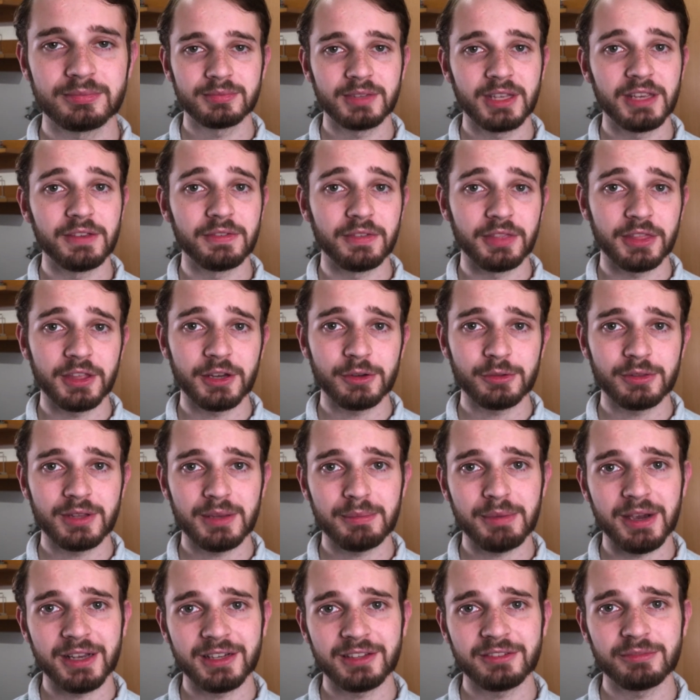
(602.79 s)
even though they
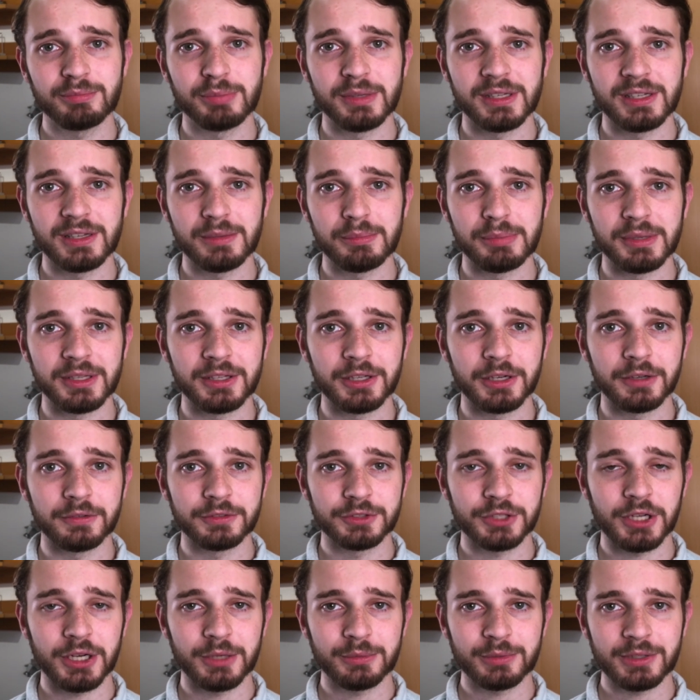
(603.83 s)
might have been a bit off
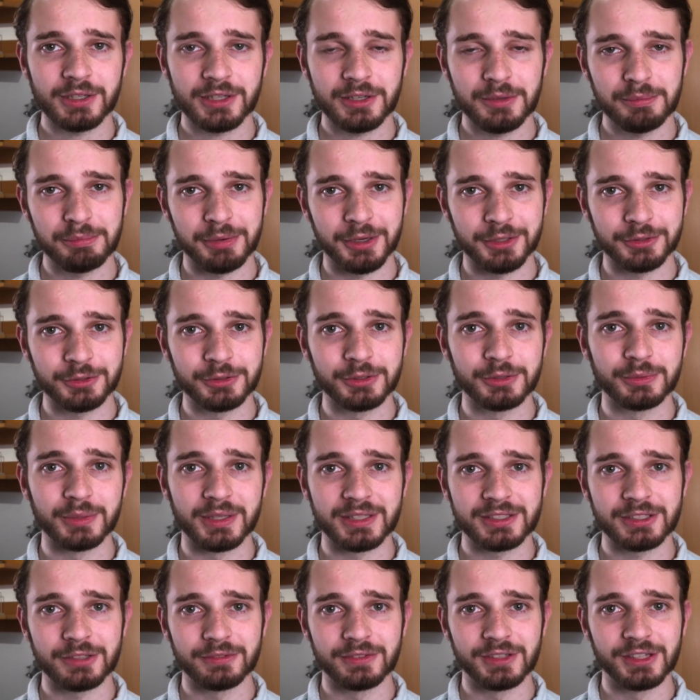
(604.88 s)
genre compared to the
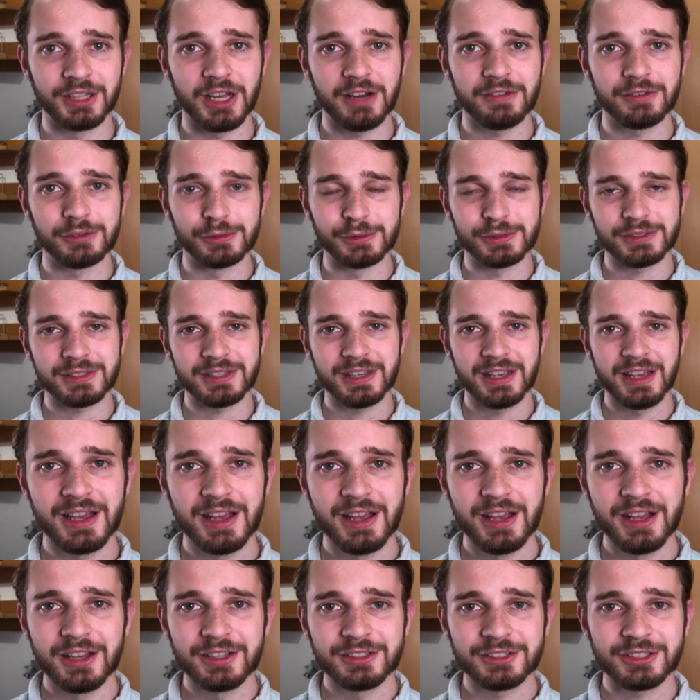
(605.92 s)
rest of the novels.
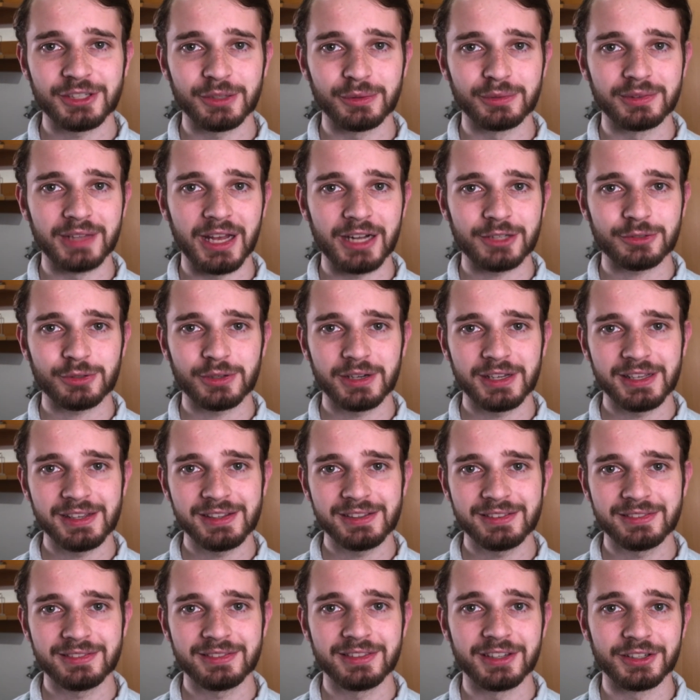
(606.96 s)
So
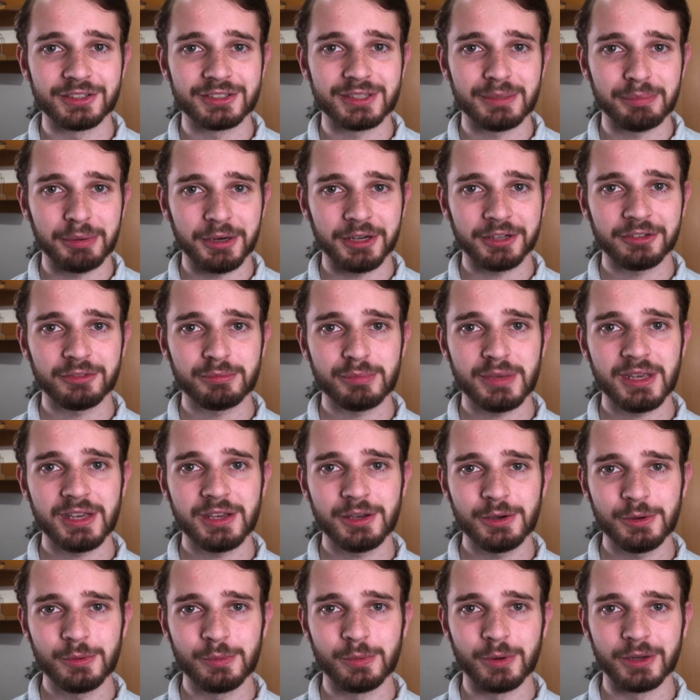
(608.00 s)
naturally, there's a part of me
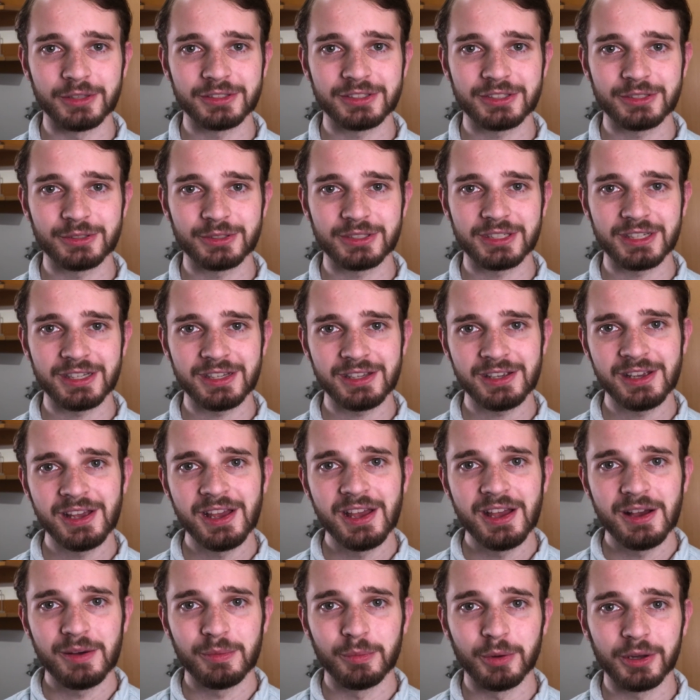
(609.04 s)
who wants to see
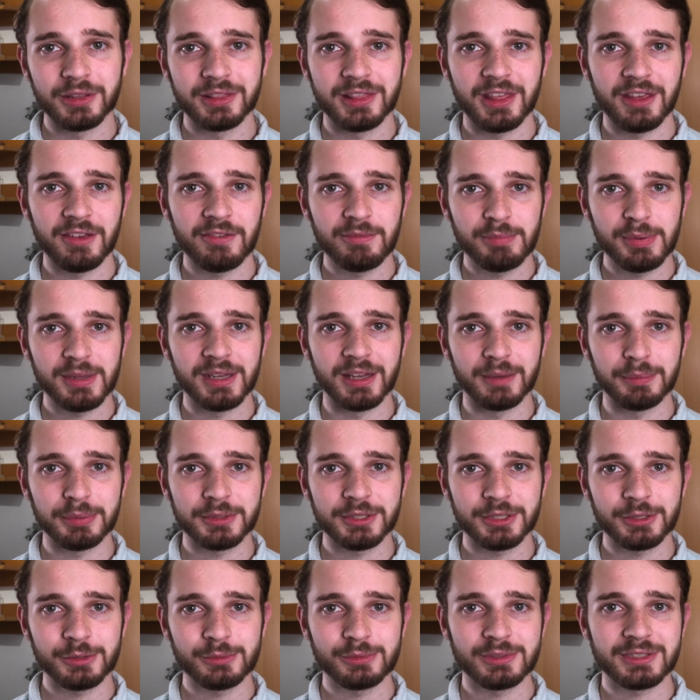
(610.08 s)
what they've been up
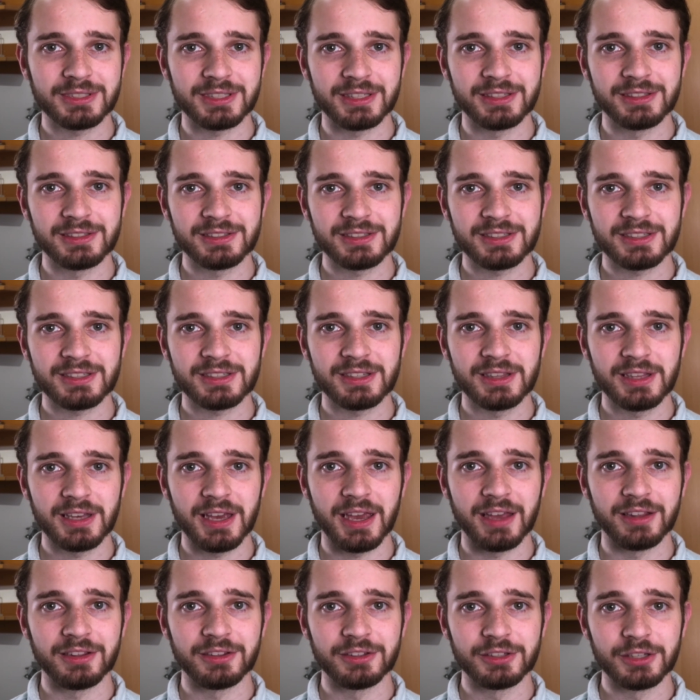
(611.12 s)
to since the
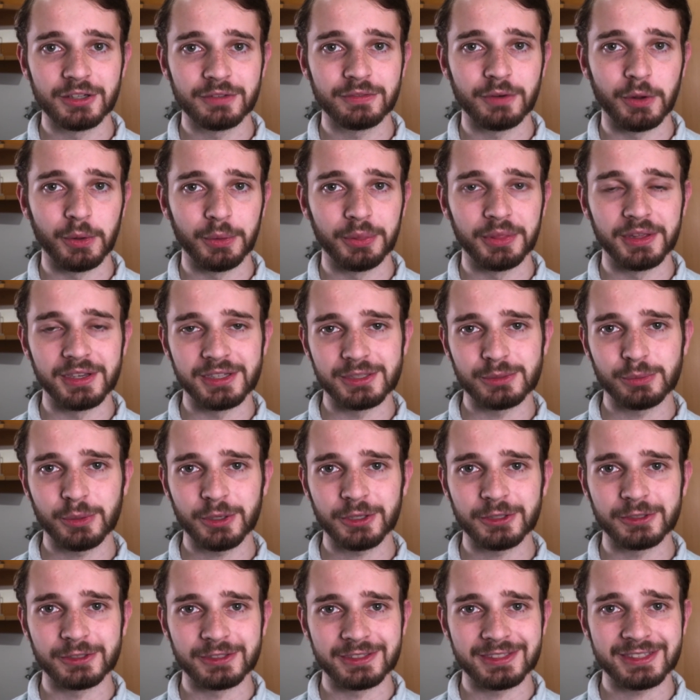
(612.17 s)
end of all these
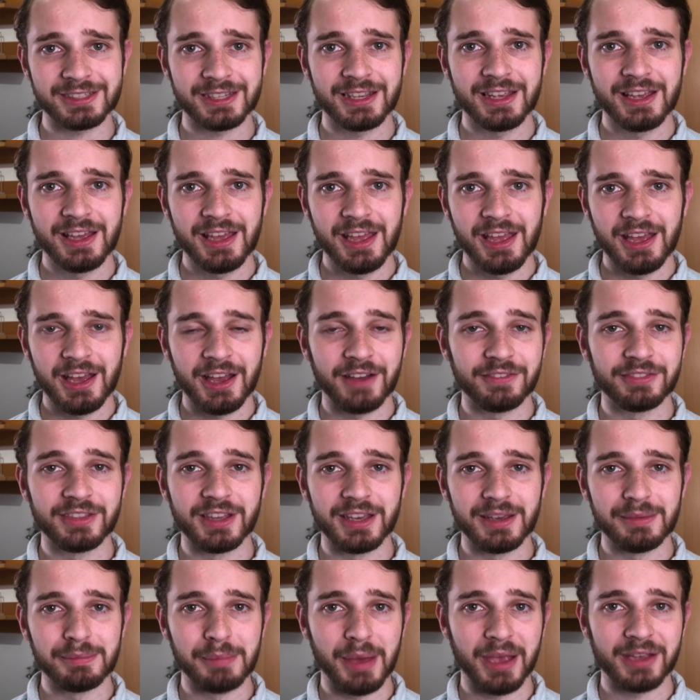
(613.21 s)
worlds. Have
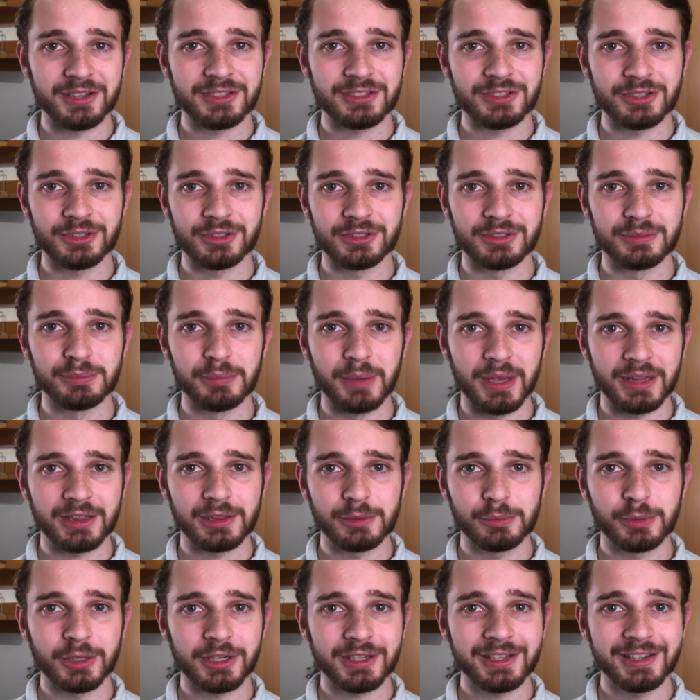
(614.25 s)
they mastered
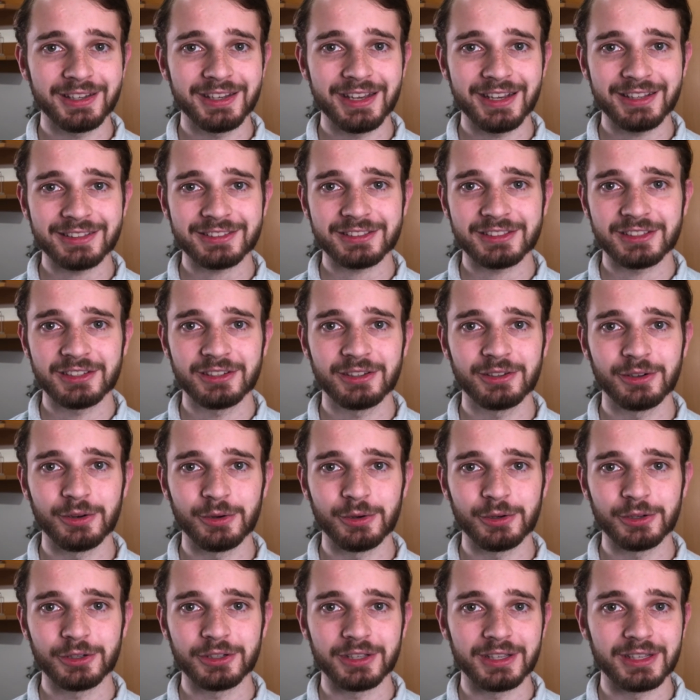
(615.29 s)
metalworking yet?
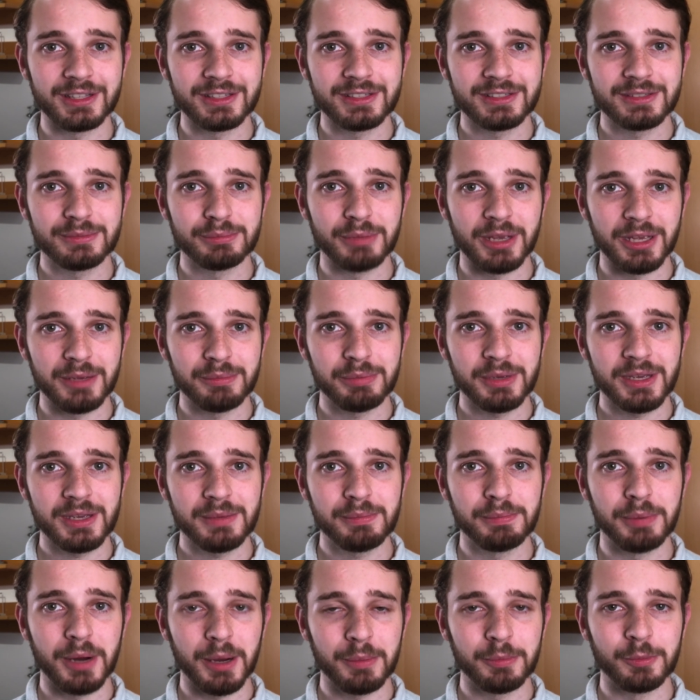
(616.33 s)
Or is
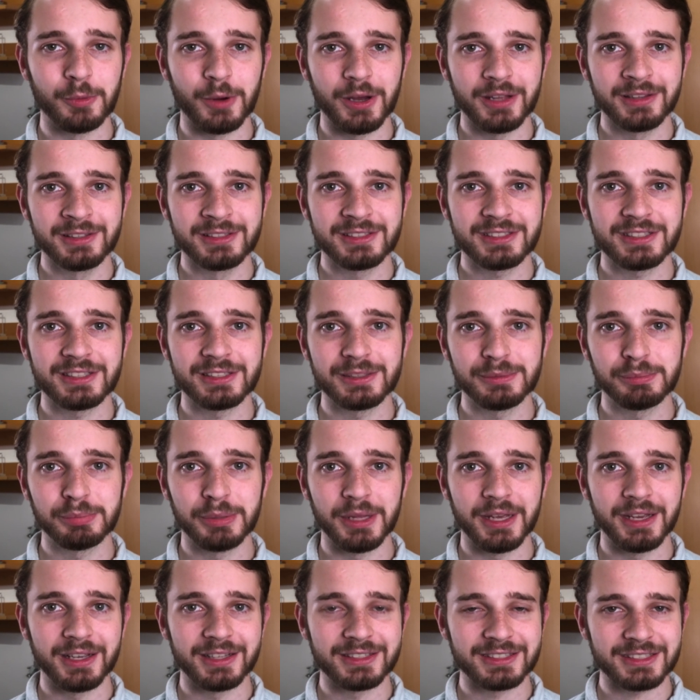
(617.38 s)
maybe Bob 1 still
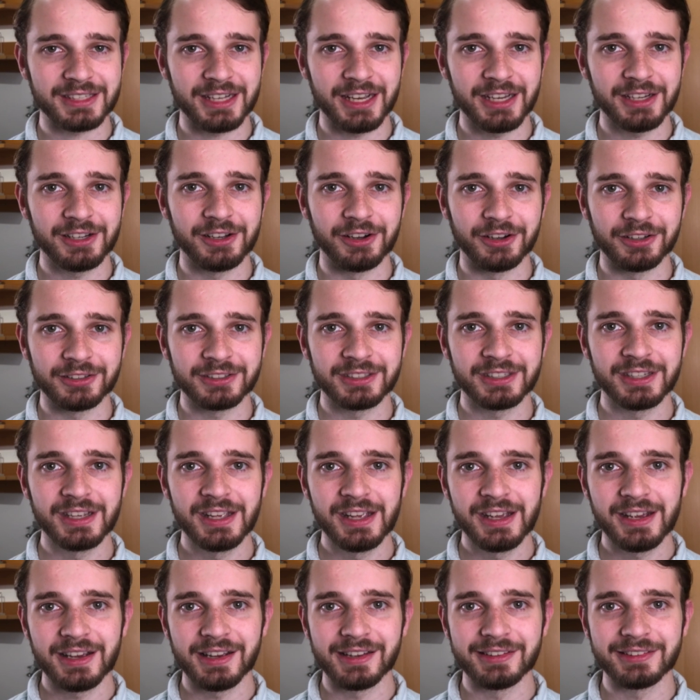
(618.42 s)
playing Sky God
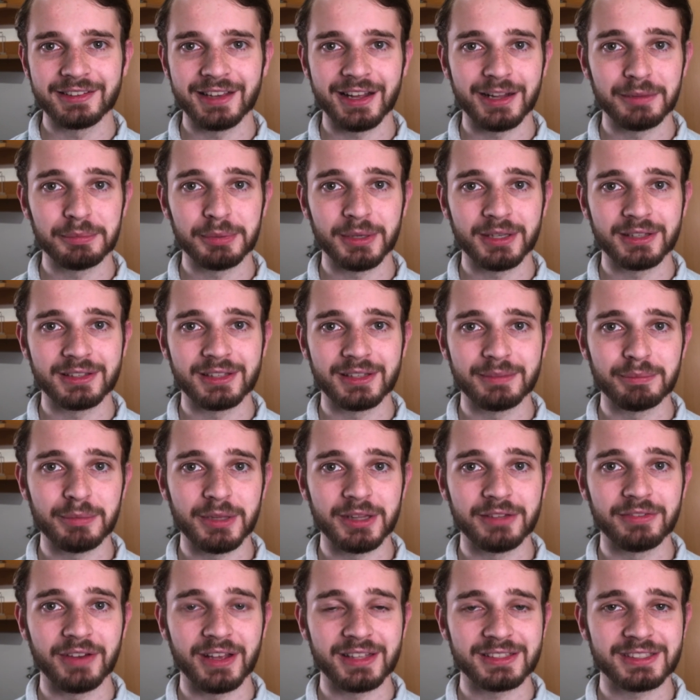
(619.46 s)
and helping them
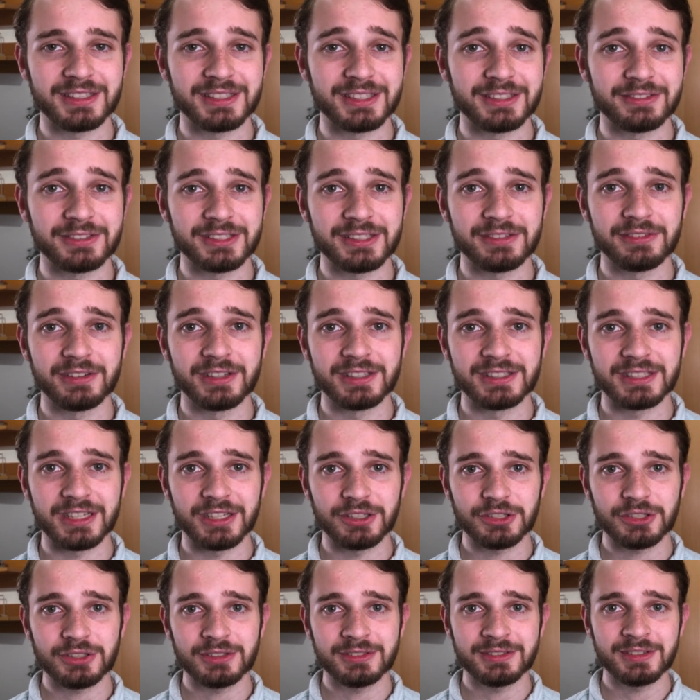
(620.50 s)
advances of
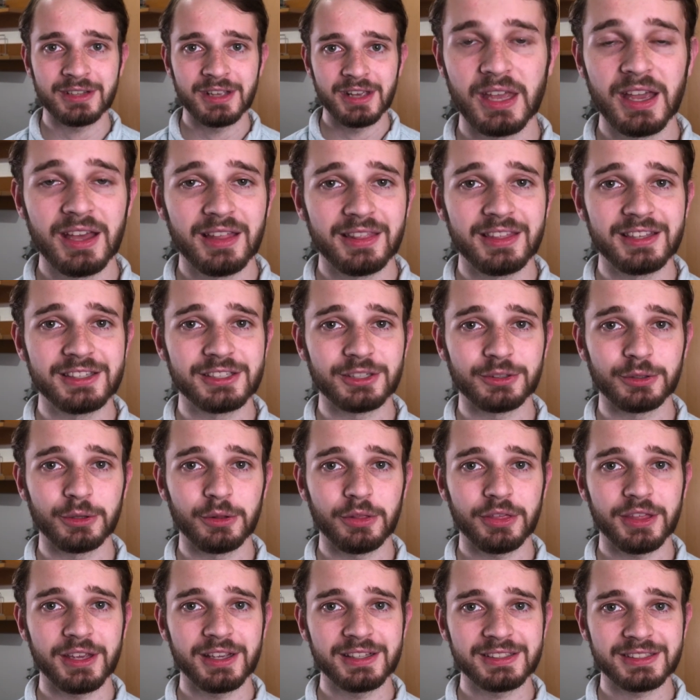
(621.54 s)
civilization? These are all
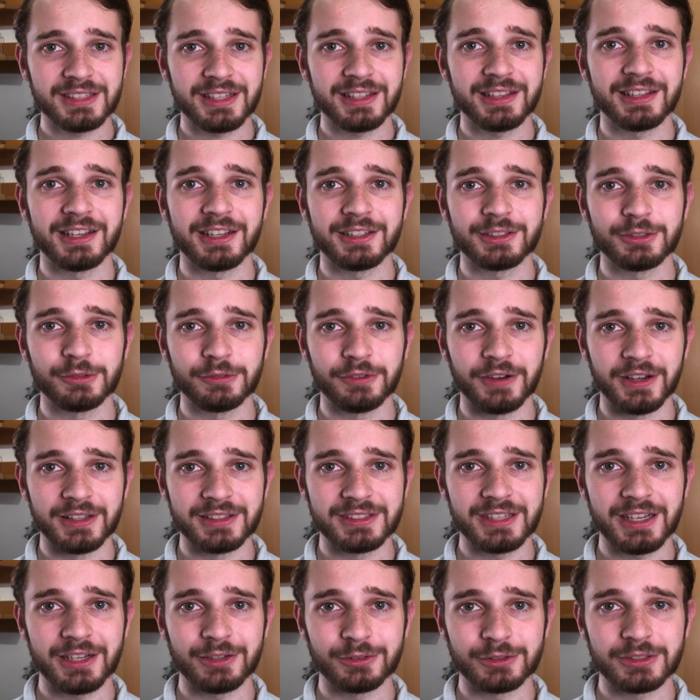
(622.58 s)
things I'd like to find
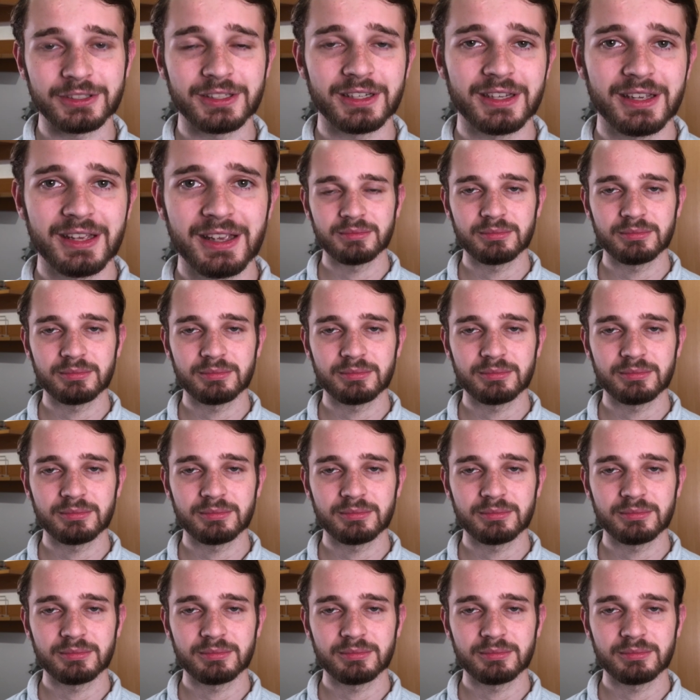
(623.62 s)
out.